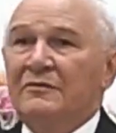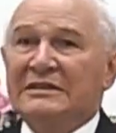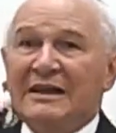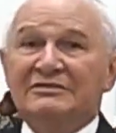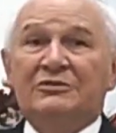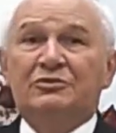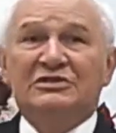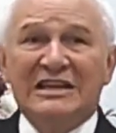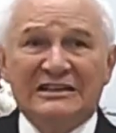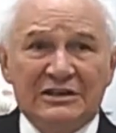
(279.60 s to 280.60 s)
And at,
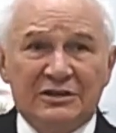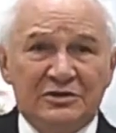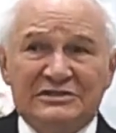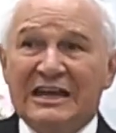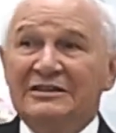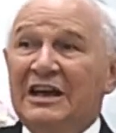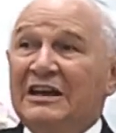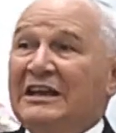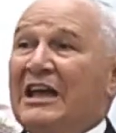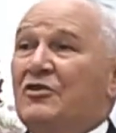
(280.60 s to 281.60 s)
on the evening,
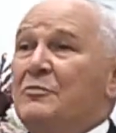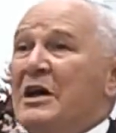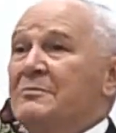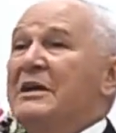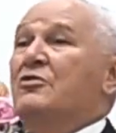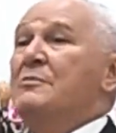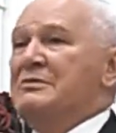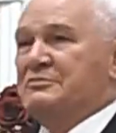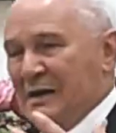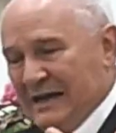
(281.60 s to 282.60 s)
everything is all right. And
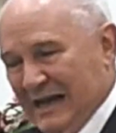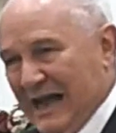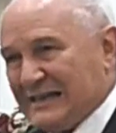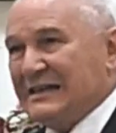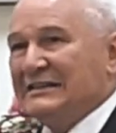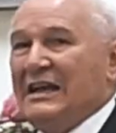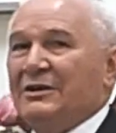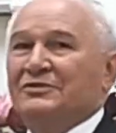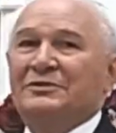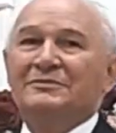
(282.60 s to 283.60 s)
Adam said, everything
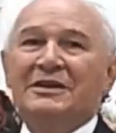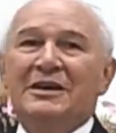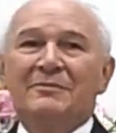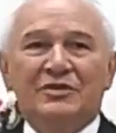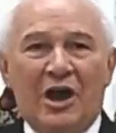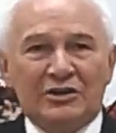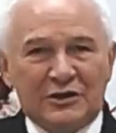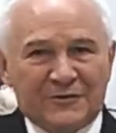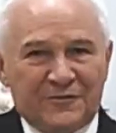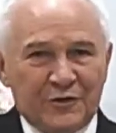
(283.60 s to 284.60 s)
is all right. Did you eat
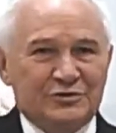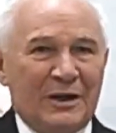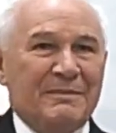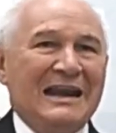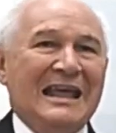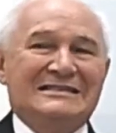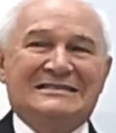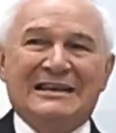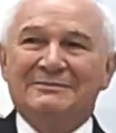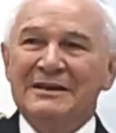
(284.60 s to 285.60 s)
well? And I, we ate
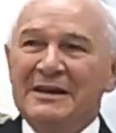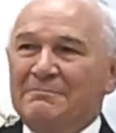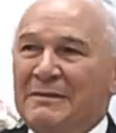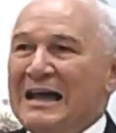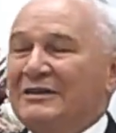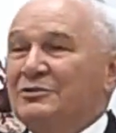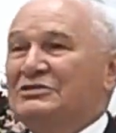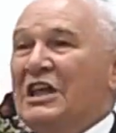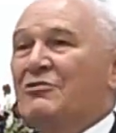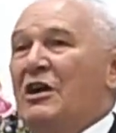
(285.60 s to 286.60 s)
well. All the
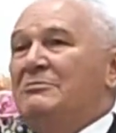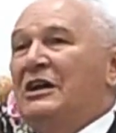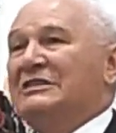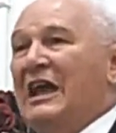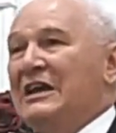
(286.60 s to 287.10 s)
fruits.